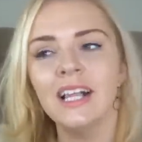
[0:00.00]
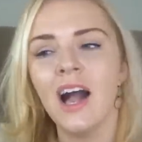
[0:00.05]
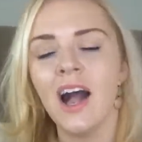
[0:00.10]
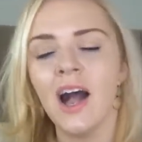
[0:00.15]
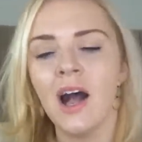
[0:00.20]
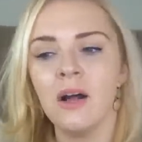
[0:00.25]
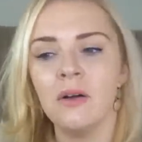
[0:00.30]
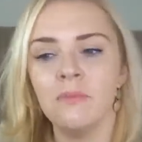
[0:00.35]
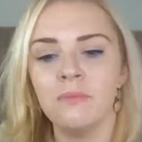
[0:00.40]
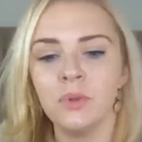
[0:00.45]

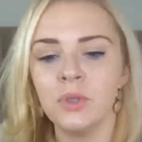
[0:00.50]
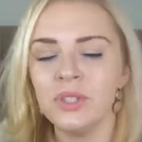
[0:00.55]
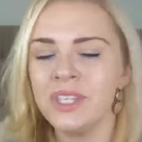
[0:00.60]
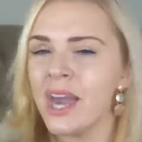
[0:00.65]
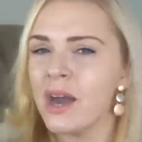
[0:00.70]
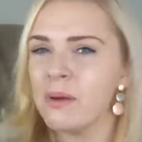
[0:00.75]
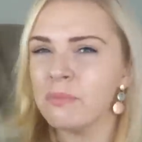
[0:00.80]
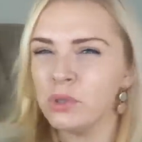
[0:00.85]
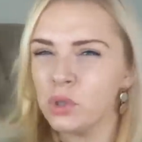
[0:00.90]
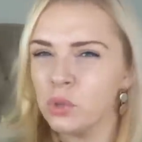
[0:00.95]
But
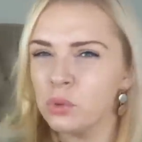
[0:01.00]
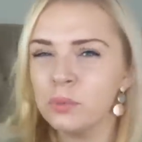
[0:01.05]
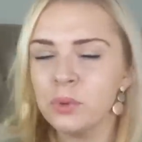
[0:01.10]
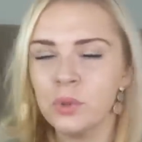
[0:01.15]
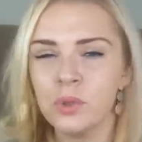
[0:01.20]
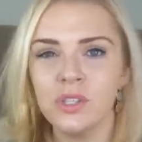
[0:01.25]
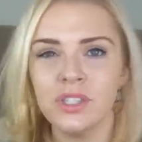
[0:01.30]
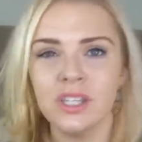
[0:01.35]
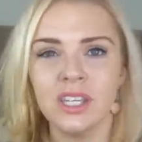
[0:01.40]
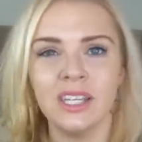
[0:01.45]
yeah, Pure
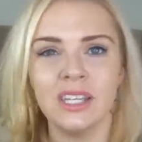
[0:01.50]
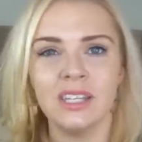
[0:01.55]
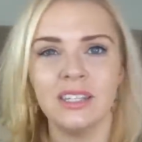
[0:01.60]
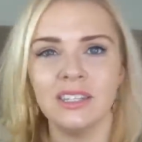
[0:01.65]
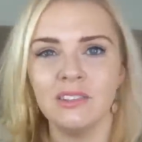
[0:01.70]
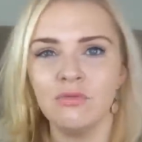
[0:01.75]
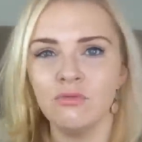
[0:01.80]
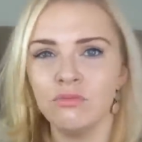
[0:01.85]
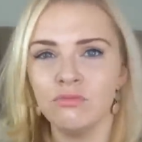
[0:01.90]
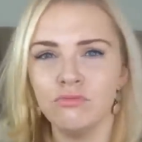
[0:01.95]
Poison,
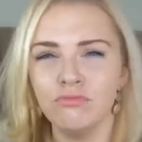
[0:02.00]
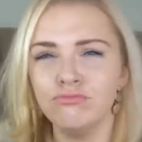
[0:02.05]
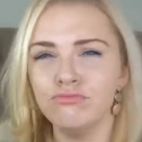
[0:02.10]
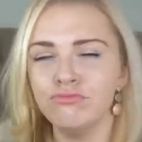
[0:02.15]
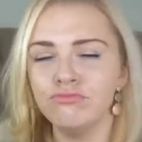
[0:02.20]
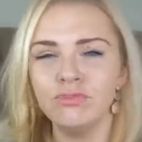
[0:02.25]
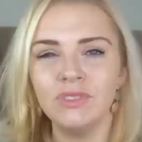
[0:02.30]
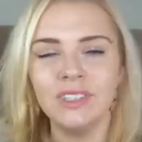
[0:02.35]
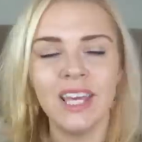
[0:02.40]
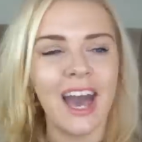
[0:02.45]

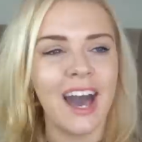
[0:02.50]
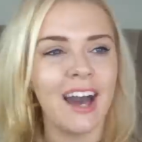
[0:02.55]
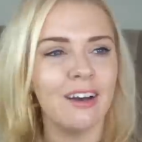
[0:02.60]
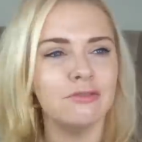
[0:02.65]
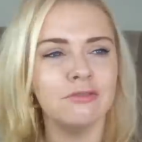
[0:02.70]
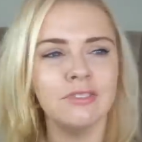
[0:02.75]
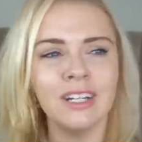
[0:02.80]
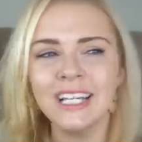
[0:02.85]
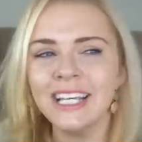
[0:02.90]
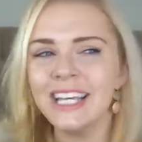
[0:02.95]
yeah,
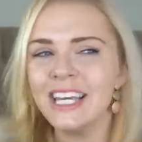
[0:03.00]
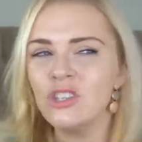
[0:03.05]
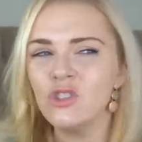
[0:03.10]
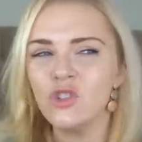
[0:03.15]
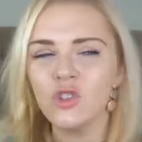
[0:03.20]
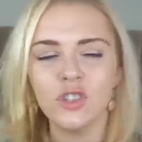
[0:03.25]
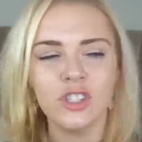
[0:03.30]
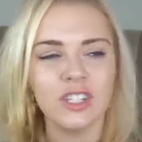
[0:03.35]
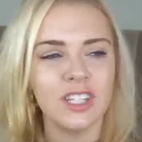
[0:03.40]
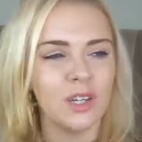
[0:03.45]
really
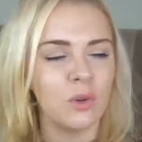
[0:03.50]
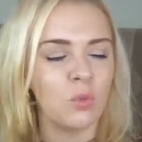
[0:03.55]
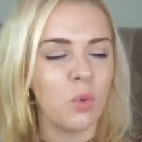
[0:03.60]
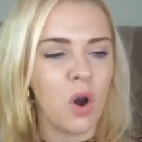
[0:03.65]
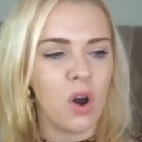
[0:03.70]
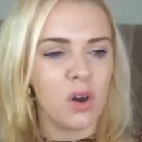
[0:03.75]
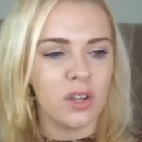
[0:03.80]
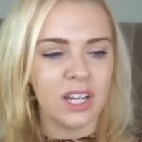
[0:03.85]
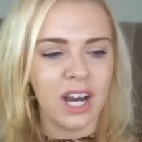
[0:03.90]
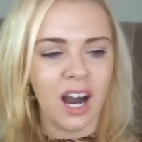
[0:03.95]
interesting
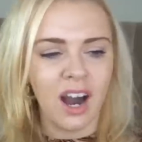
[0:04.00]
one.